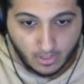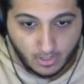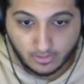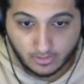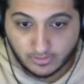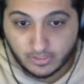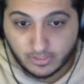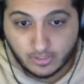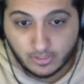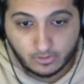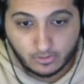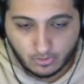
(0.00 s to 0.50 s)
a
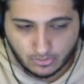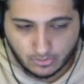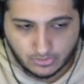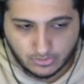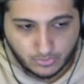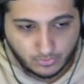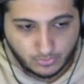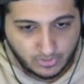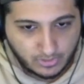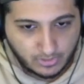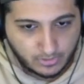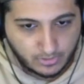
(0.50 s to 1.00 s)
year or
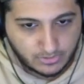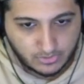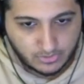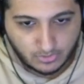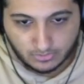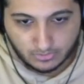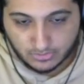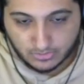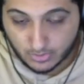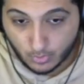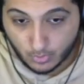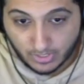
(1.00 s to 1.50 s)
two years
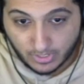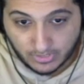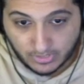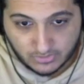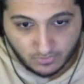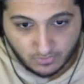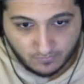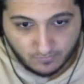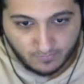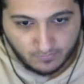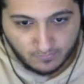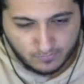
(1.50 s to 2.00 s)
or so on and
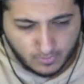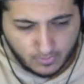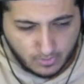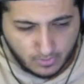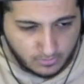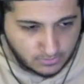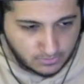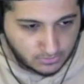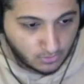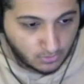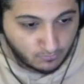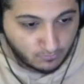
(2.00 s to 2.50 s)
so forth,
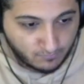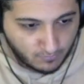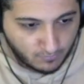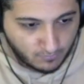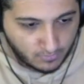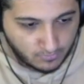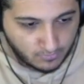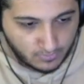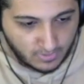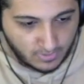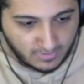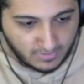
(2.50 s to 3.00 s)
so
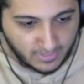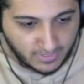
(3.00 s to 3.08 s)
forth, right?